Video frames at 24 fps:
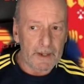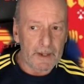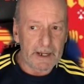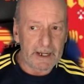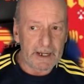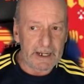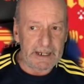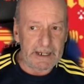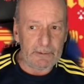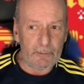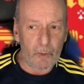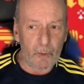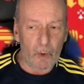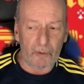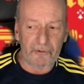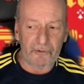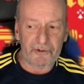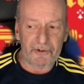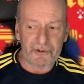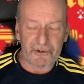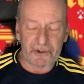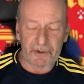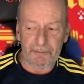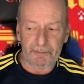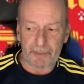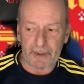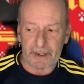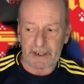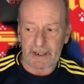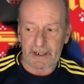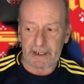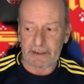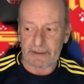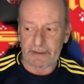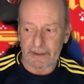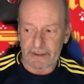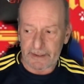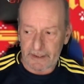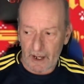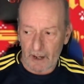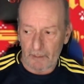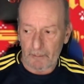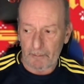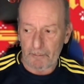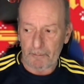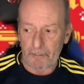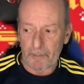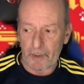He wanted to be the
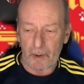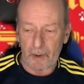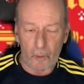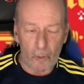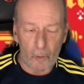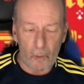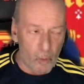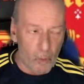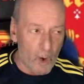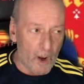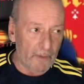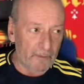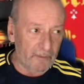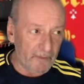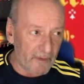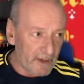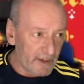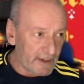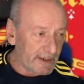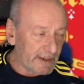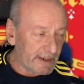number one.